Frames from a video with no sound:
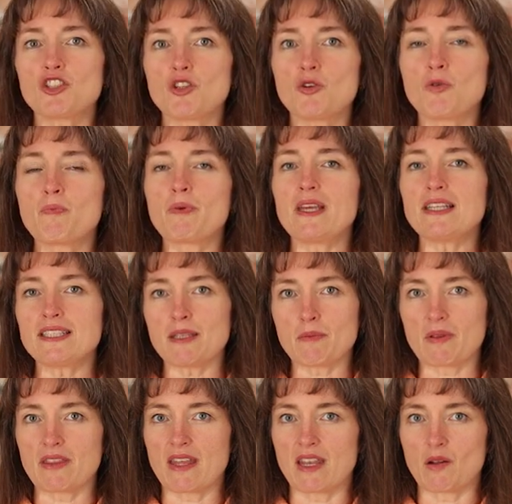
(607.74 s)
to be
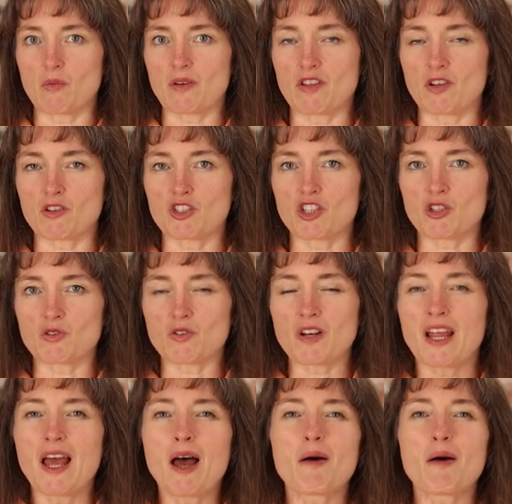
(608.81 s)
sympathetic with your children,